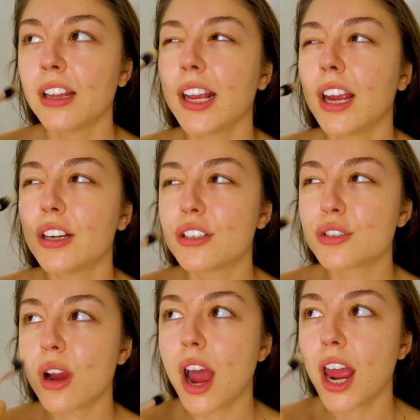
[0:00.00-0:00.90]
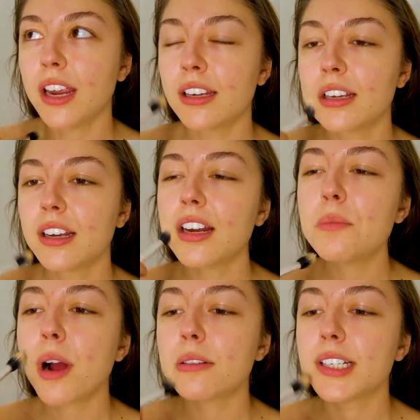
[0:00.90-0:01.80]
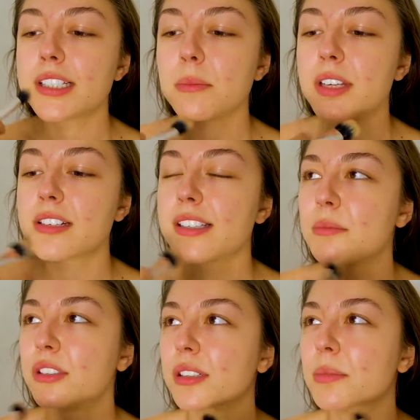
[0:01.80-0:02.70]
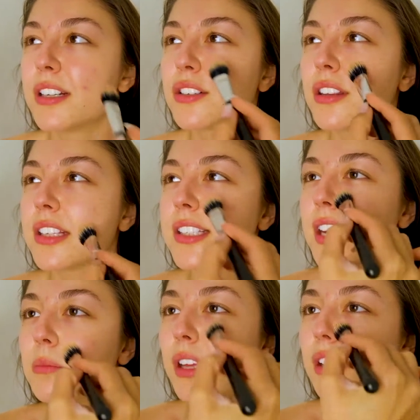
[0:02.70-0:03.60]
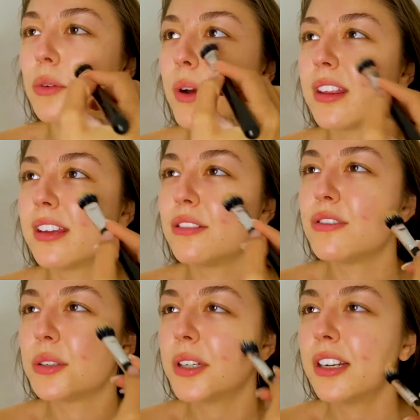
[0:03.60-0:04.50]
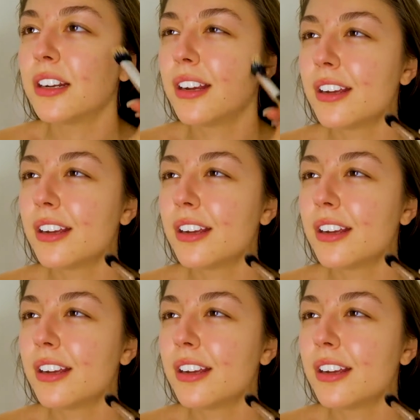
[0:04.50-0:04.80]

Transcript: Like I could try, and I'd probably get something similar, but it's not the same, like the way that you do it.